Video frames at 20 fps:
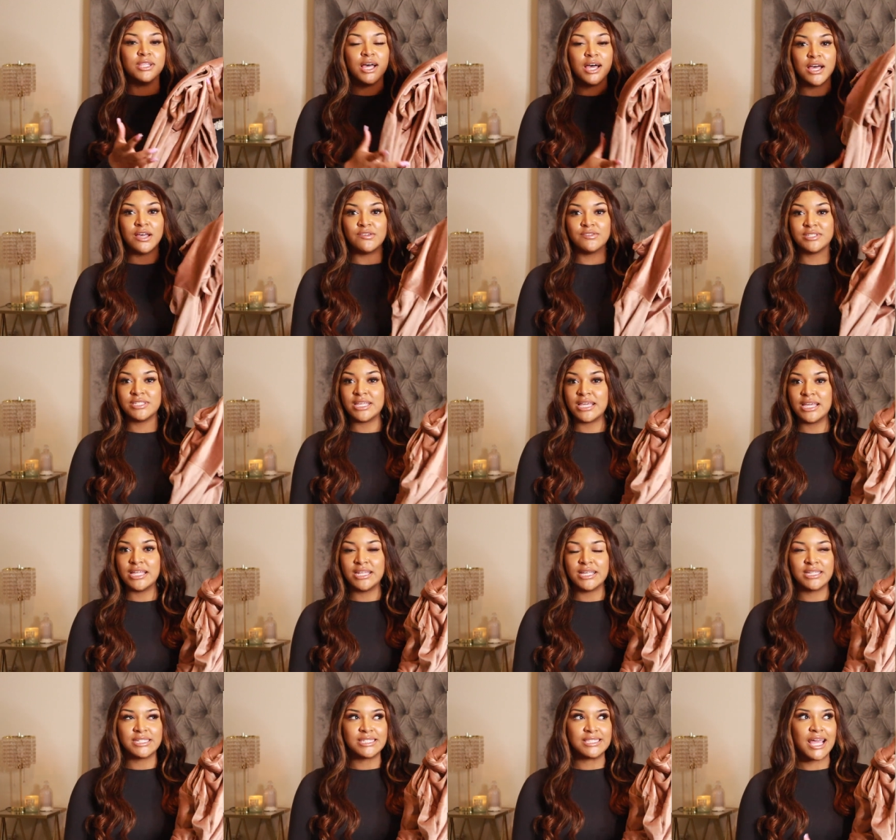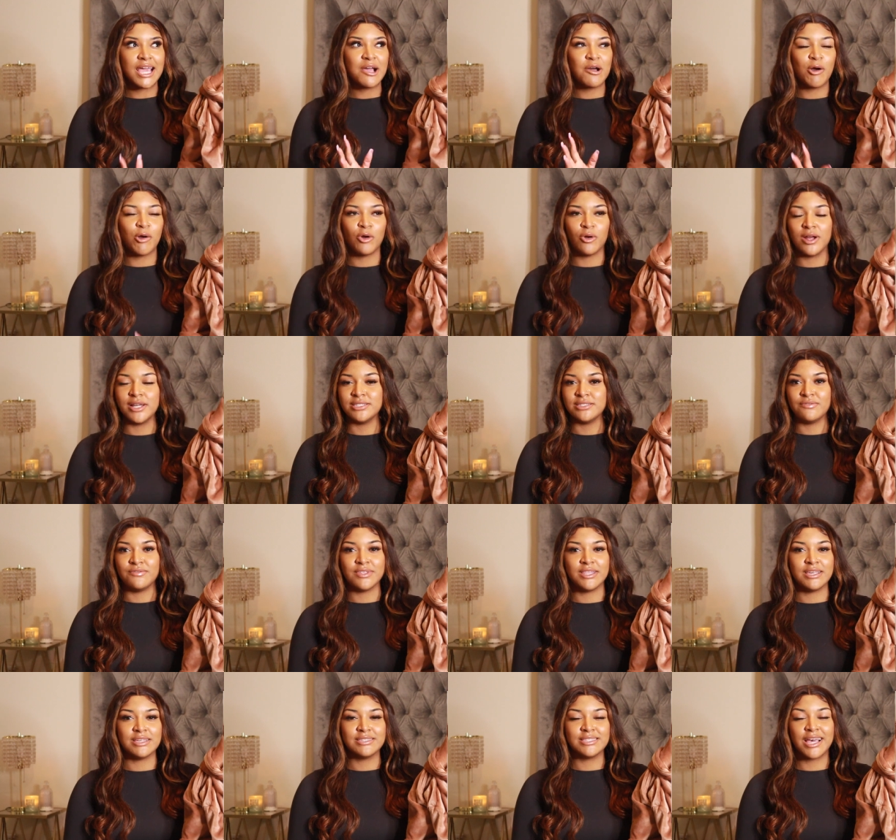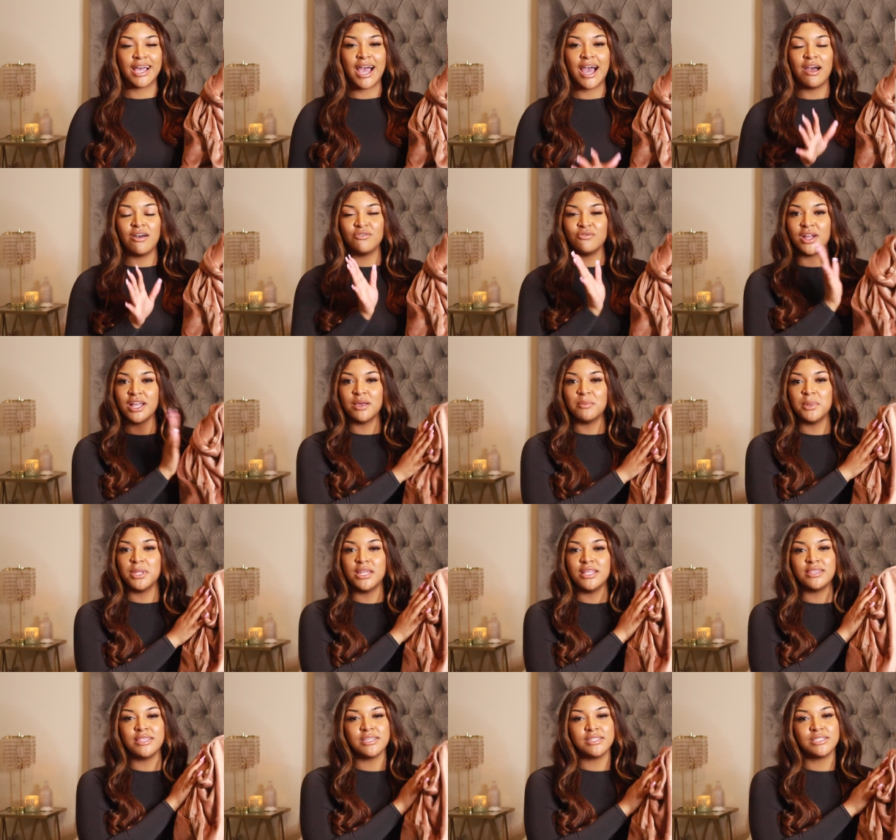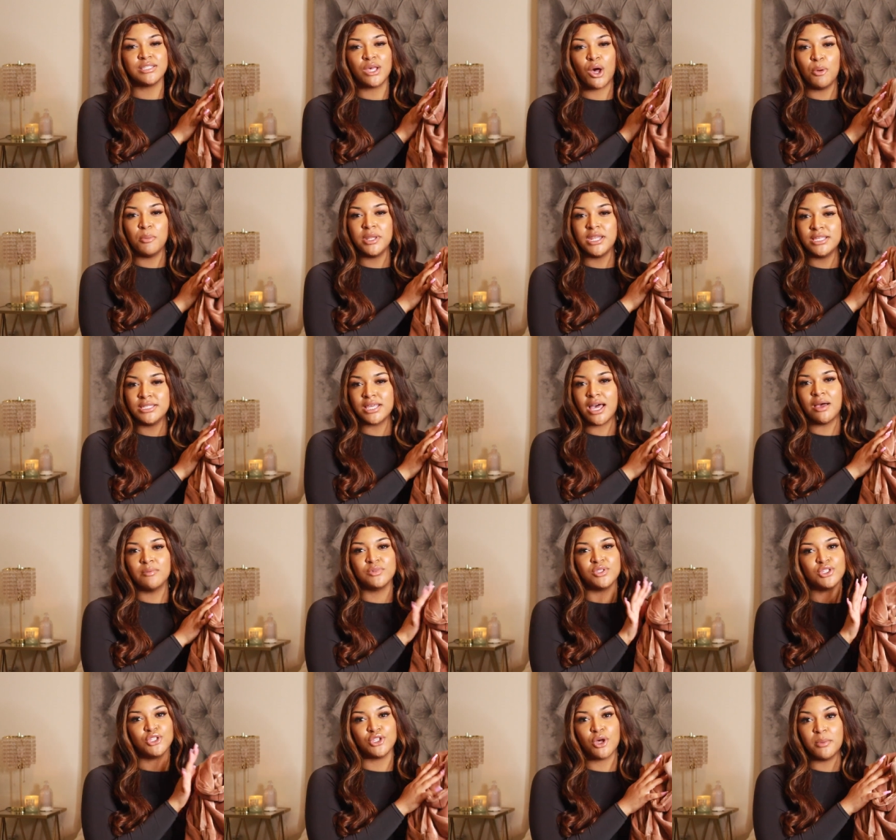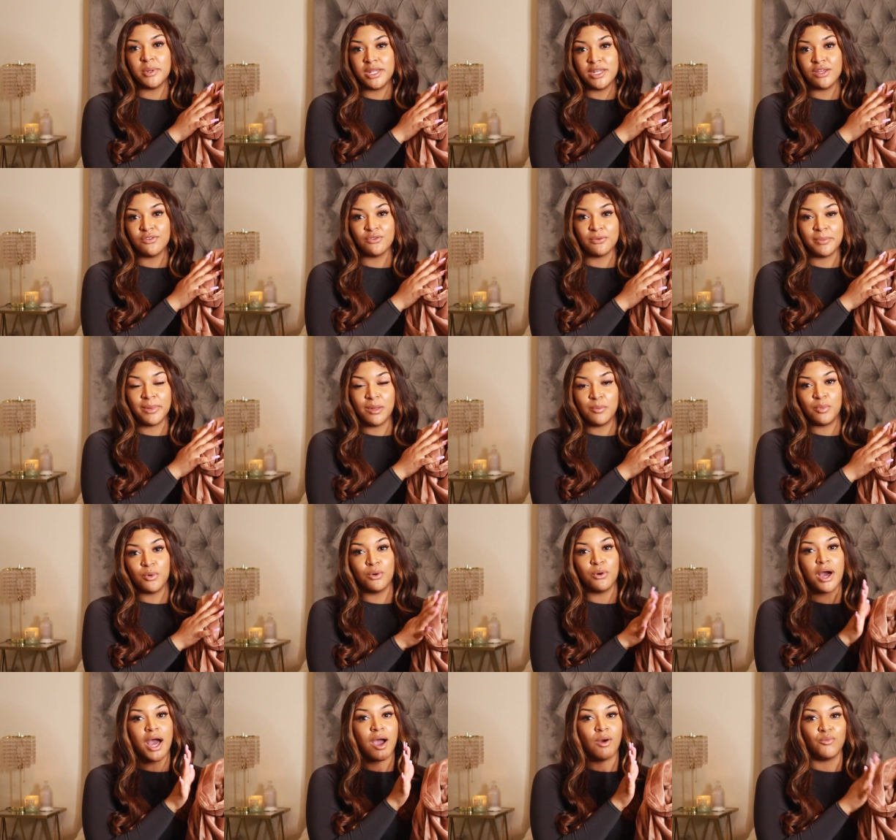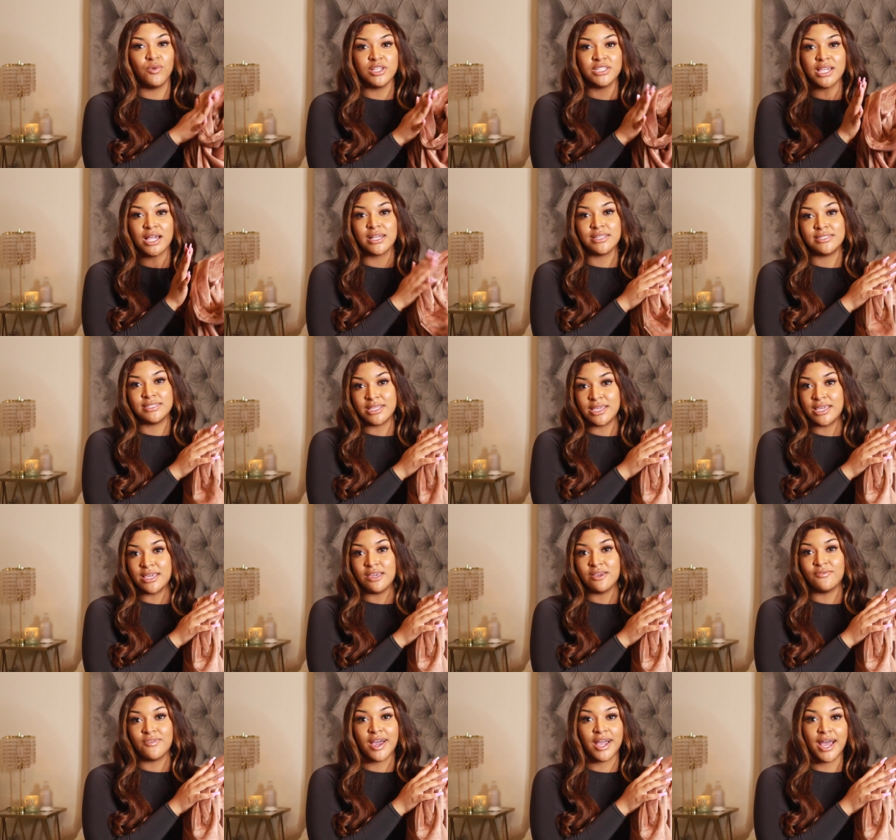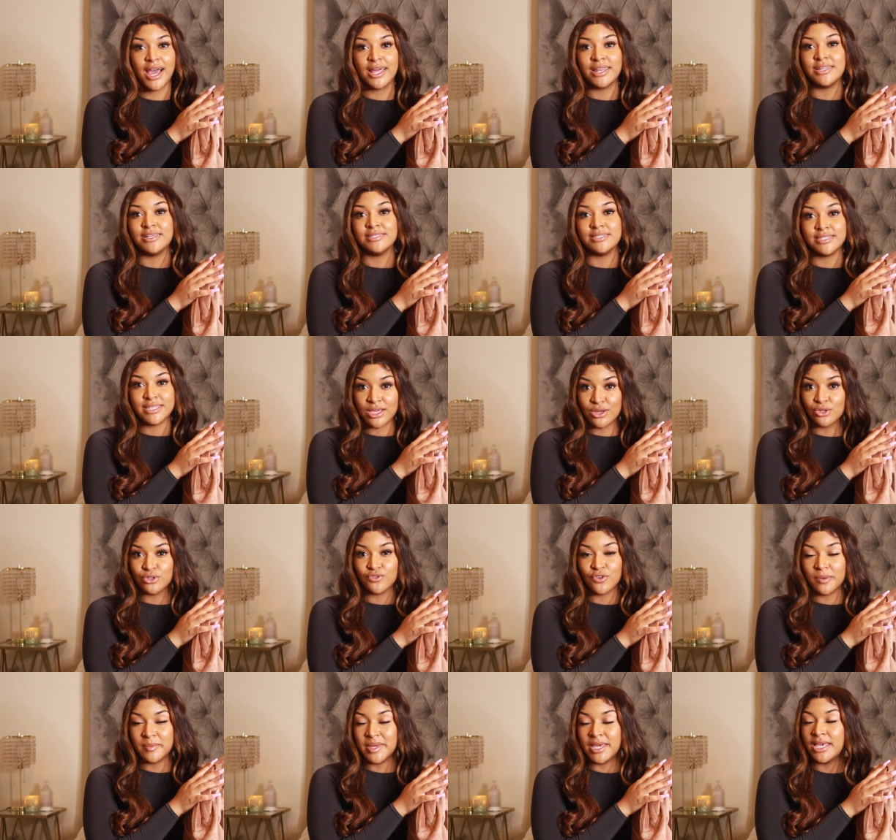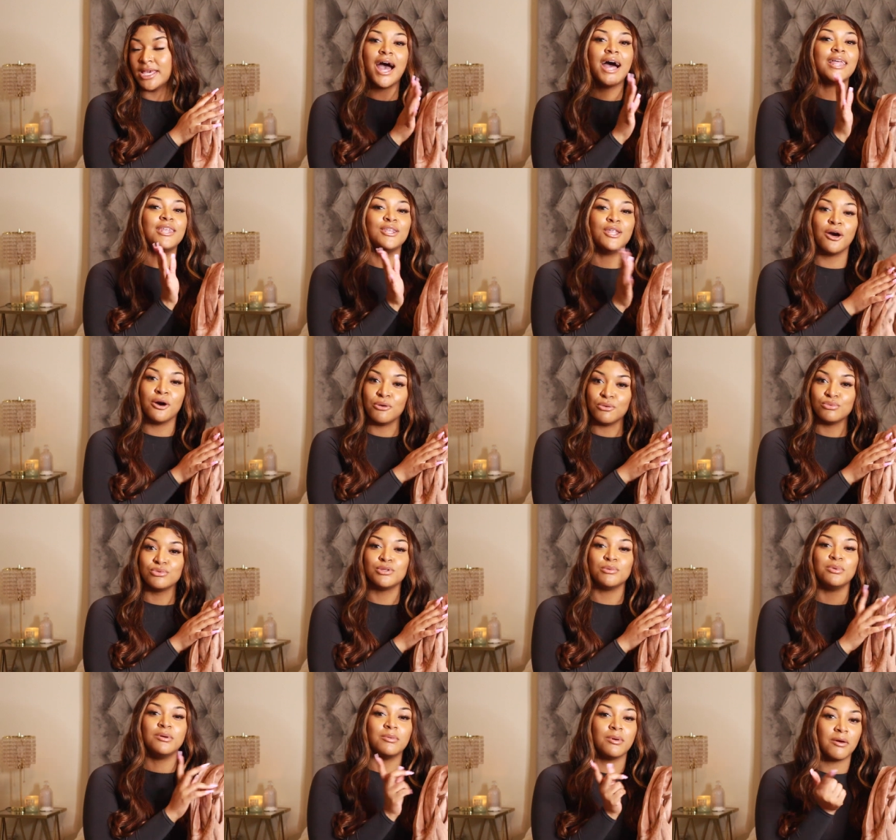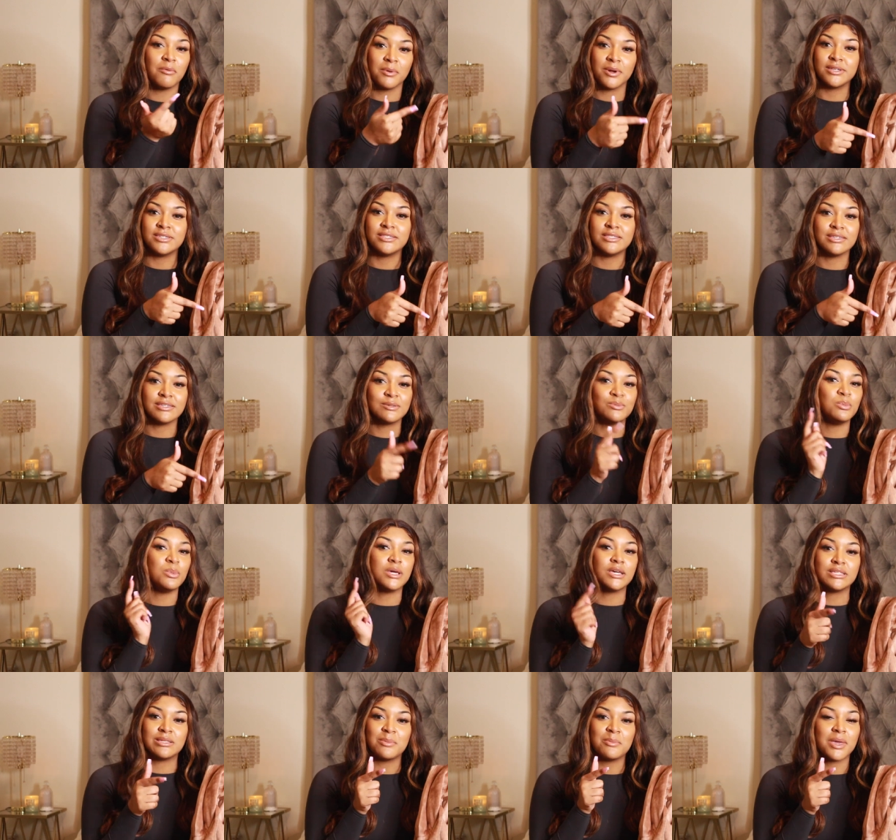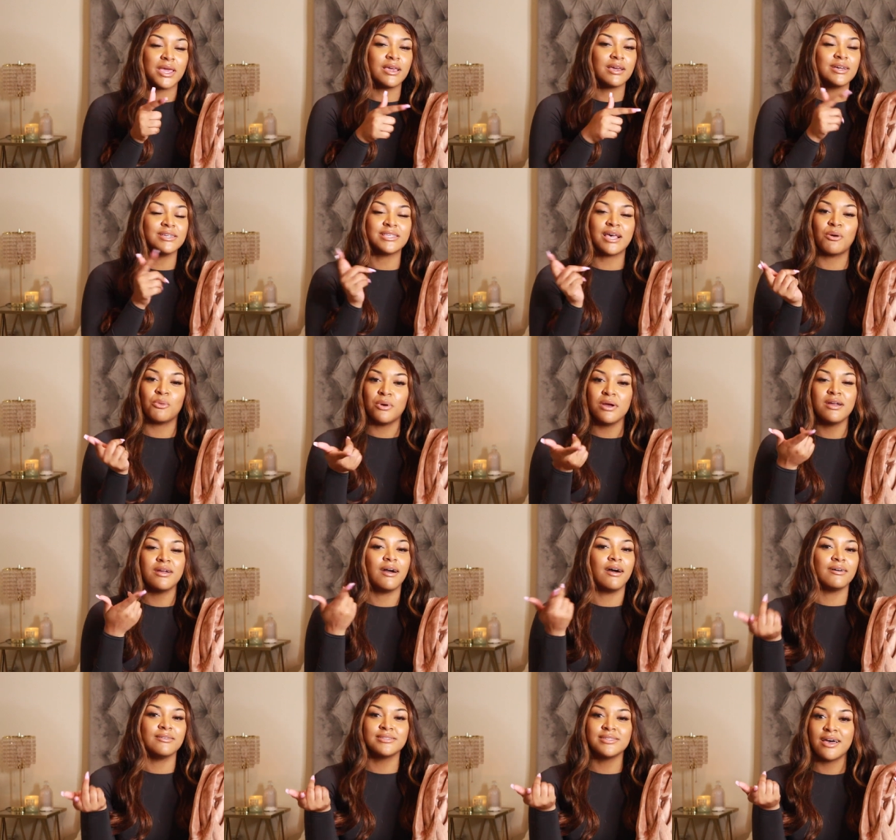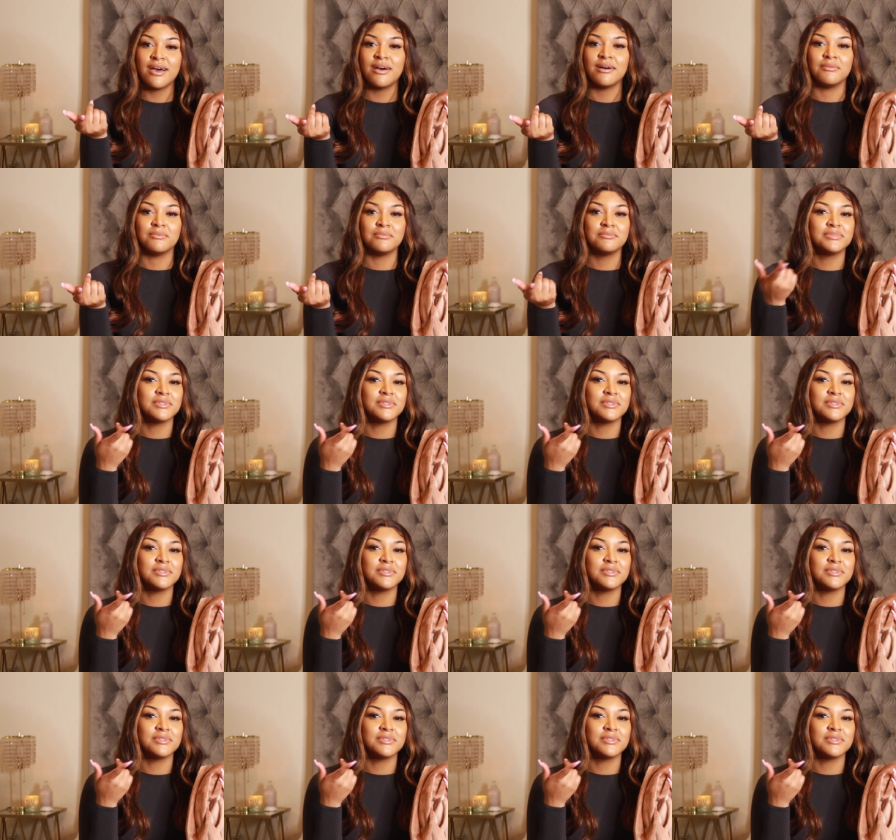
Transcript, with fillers: love seeing this they go crazy for this like i've recommended this so many times to so many different people i wish i could see if i got any sales from it i know some people have purchased this because of me because i wear it all the time